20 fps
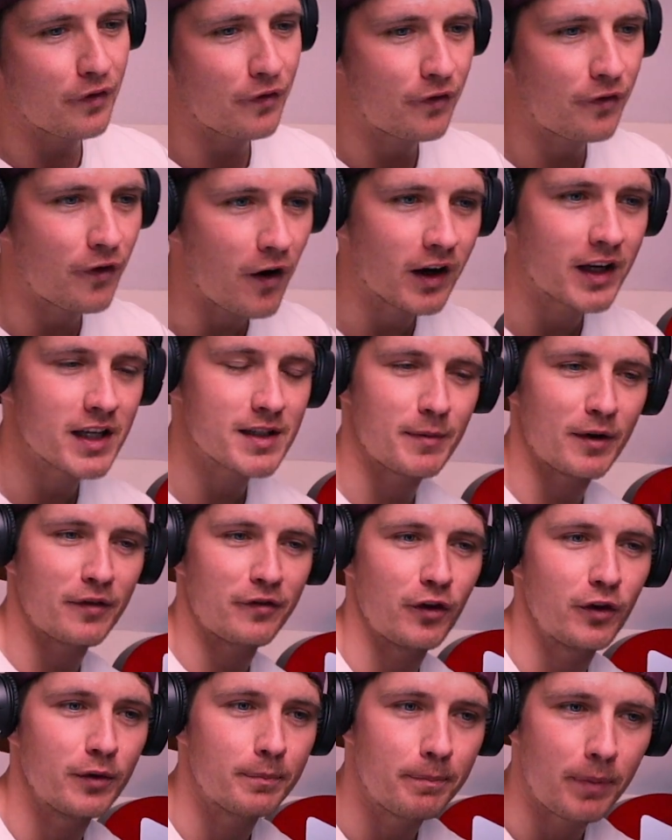fuck is my
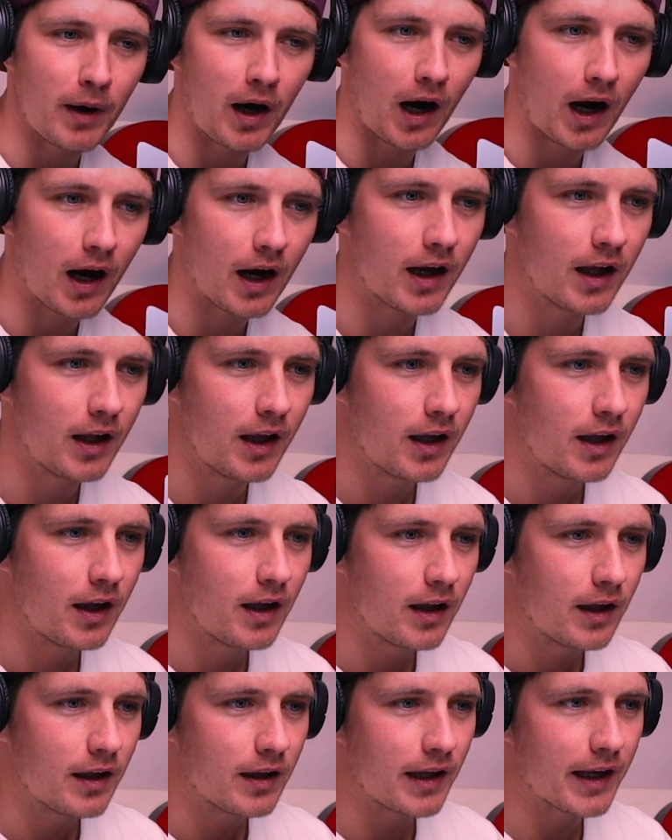food? But,
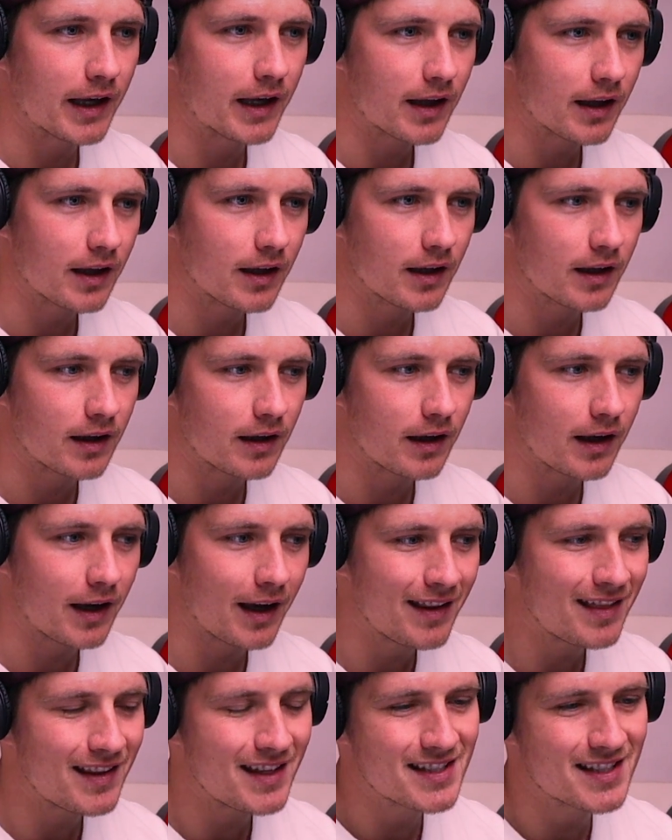like,
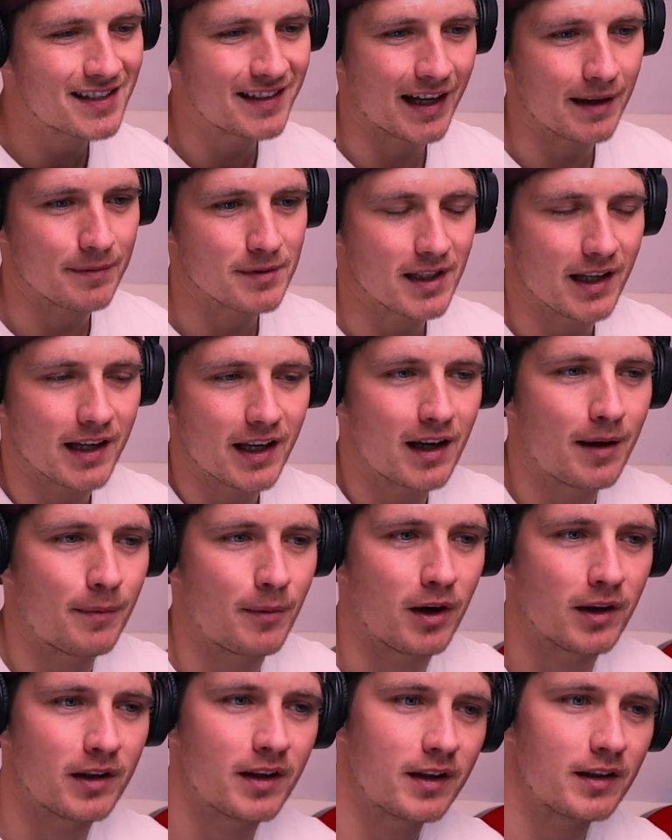in these times, like,
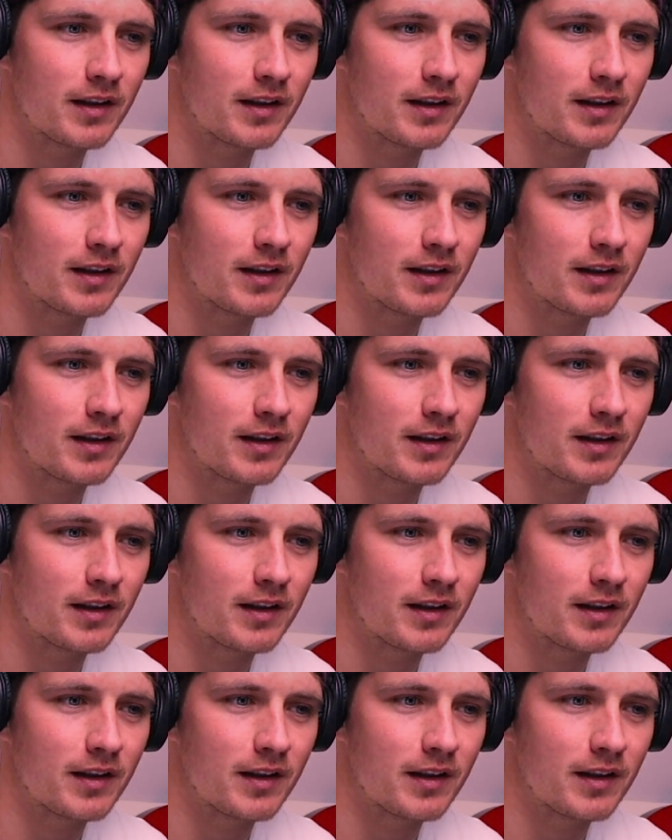come on,